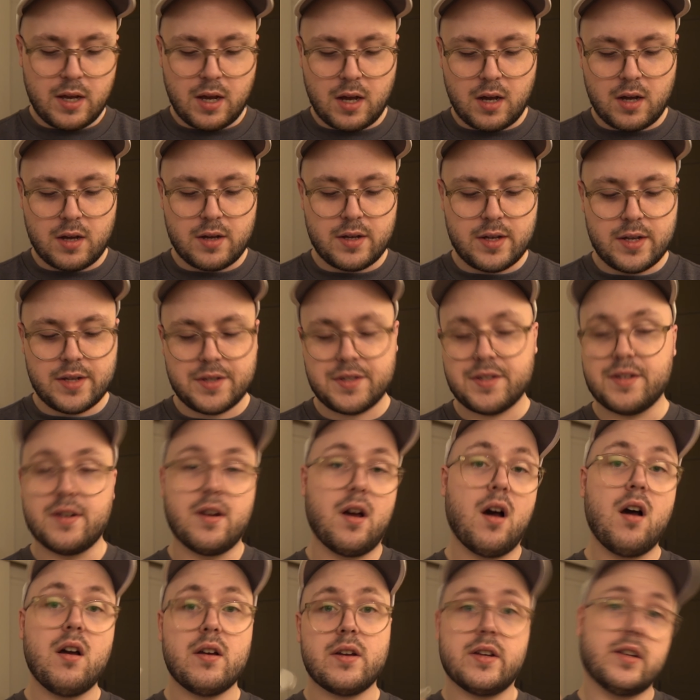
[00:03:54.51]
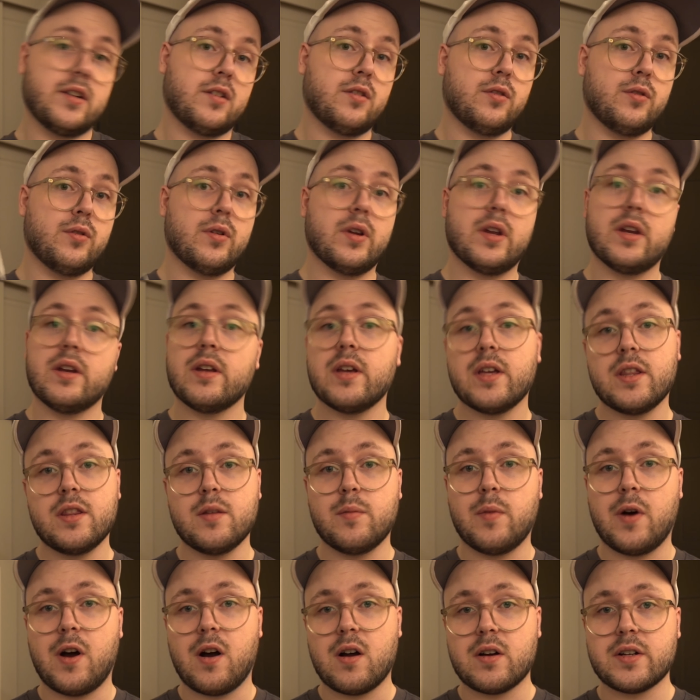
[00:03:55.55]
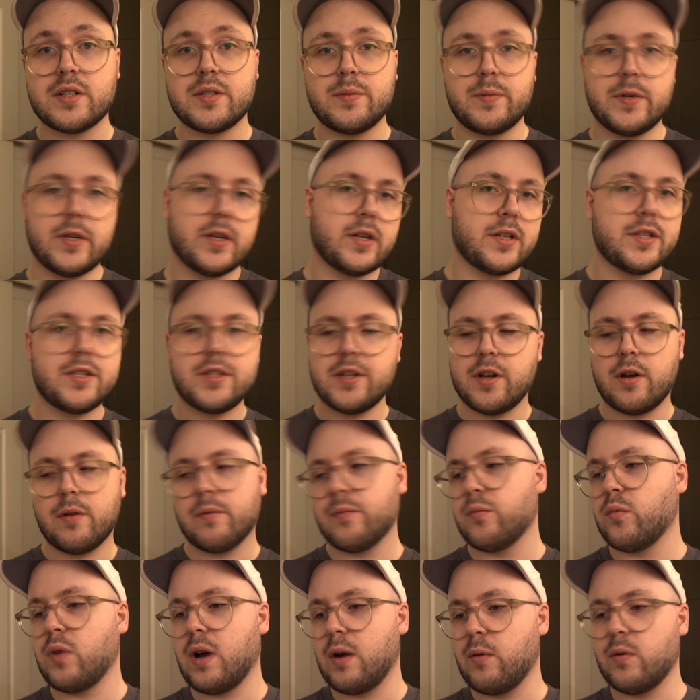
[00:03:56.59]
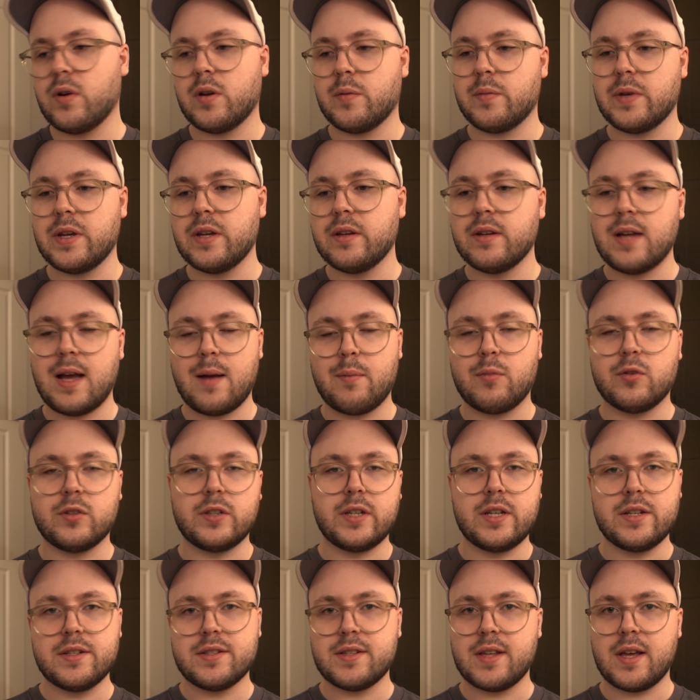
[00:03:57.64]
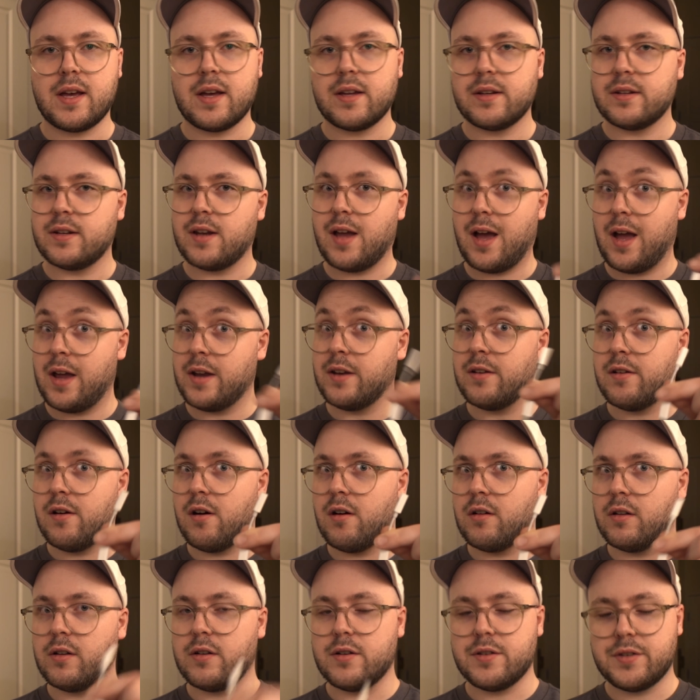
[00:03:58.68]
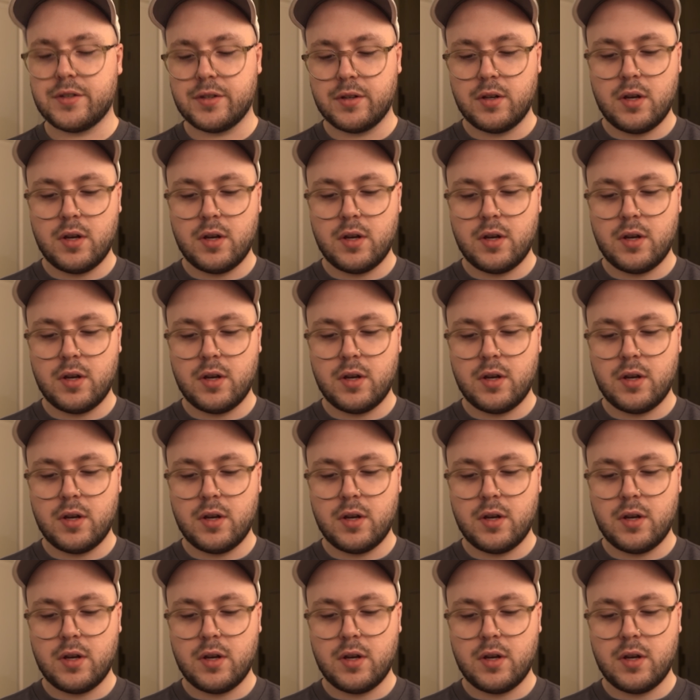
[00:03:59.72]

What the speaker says: It's not included in the box because, you know, why would it be? Apple needs that $9.